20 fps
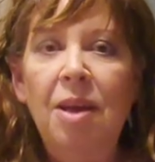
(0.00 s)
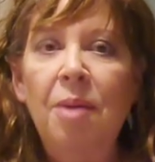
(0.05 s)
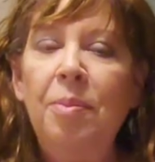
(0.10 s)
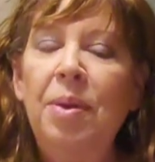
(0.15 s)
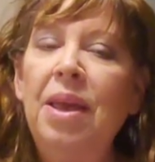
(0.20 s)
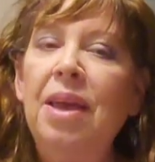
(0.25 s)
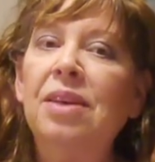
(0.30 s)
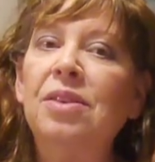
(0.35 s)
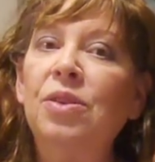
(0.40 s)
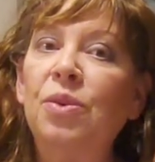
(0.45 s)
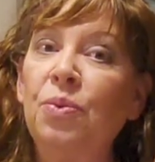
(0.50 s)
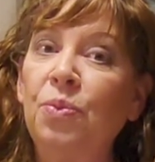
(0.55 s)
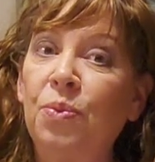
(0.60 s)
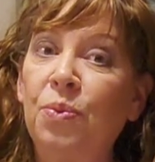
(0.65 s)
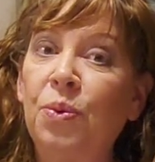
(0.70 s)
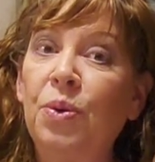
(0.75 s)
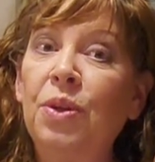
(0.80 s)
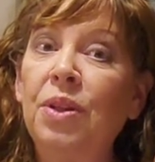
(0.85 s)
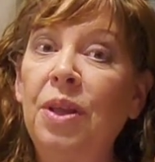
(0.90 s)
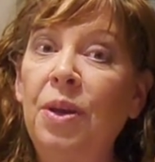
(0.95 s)
because it
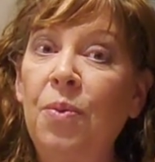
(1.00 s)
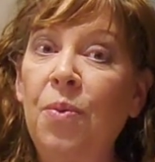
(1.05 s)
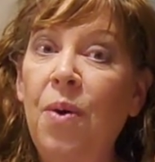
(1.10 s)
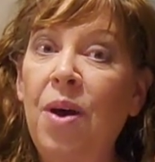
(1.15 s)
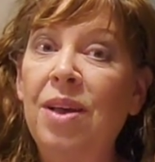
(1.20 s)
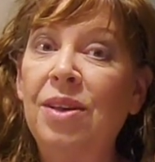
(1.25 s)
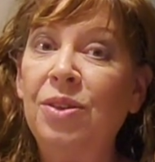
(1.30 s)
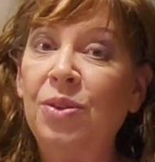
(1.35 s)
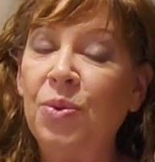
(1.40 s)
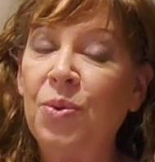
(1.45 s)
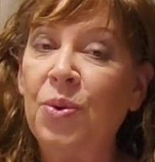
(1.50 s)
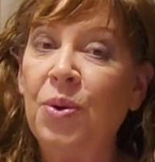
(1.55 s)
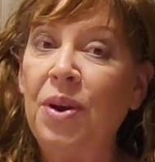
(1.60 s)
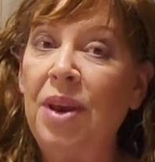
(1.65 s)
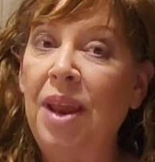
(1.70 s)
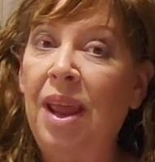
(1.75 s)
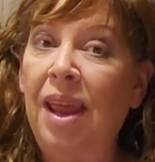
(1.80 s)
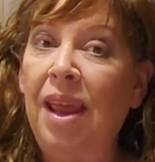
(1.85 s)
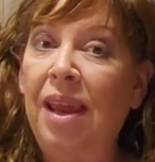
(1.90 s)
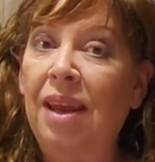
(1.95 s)
really was
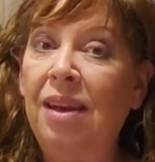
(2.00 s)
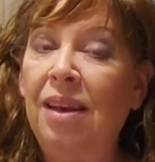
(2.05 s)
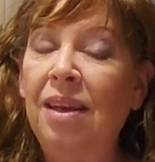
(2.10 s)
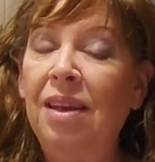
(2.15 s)
ornate.